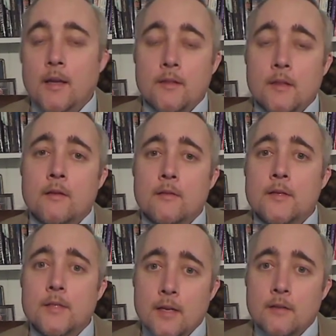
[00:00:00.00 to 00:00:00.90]
And then there are the
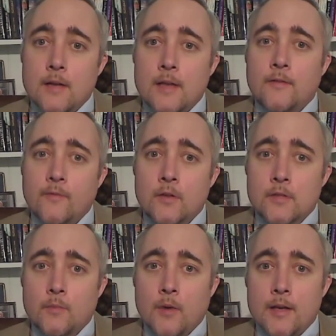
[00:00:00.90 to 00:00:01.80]
standardized field
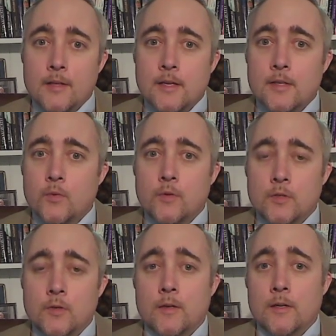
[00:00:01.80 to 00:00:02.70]
sobriety tests, which
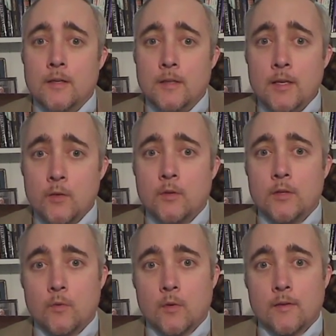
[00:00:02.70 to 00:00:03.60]
are
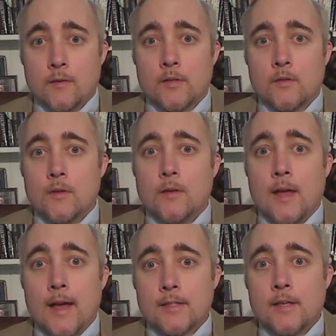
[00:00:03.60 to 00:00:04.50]
equally worthless, or the
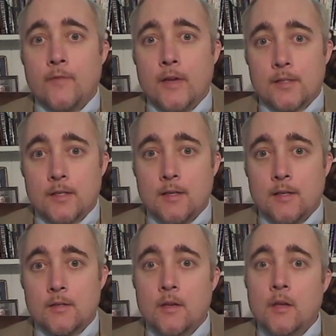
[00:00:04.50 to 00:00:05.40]
SFSTs.